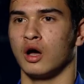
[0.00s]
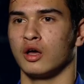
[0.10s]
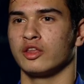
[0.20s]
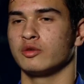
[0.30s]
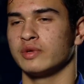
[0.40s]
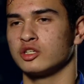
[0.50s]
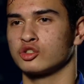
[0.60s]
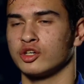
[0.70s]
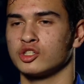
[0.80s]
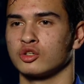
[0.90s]
uh, the
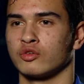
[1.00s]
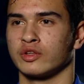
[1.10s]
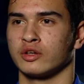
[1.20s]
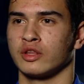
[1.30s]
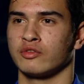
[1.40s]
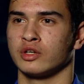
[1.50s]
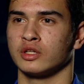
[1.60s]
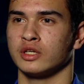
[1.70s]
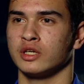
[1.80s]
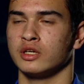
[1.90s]
administration over there, they
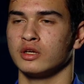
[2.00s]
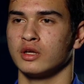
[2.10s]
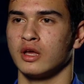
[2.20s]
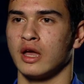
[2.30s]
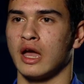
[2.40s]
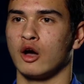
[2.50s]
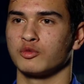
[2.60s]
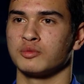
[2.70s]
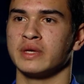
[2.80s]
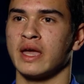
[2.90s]
really
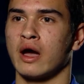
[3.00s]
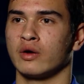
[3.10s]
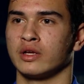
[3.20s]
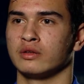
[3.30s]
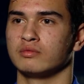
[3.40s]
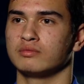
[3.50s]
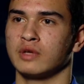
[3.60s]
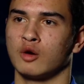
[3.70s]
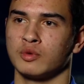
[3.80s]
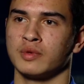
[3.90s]
helped me out and
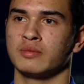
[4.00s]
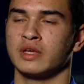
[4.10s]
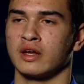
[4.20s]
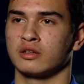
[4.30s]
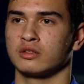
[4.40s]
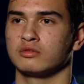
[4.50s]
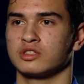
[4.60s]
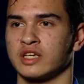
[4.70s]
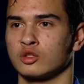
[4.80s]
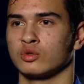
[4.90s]
helping me get a
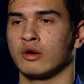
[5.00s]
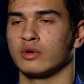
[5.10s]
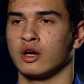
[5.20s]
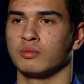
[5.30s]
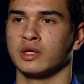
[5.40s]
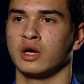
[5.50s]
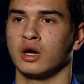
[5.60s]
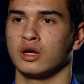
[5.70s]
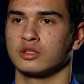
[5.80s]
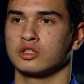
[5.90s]
schedule that would help me
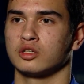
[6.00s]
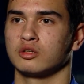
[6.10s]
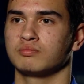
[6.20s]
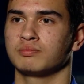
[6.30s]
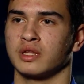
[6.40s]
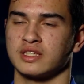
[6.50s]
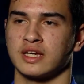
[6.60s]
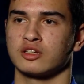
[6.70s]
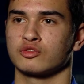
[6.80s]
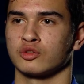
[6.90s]
uh, to play
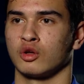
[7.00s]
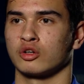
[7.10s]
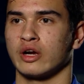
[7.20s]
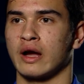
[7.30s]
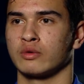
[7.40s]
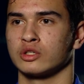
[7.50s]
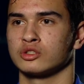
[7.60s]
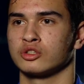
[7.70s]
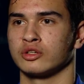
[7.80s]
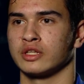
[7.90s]
tennis for longer
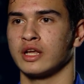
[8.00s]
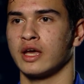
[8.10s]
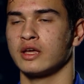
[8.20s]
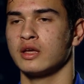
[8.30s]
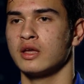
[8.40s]
hours during the day.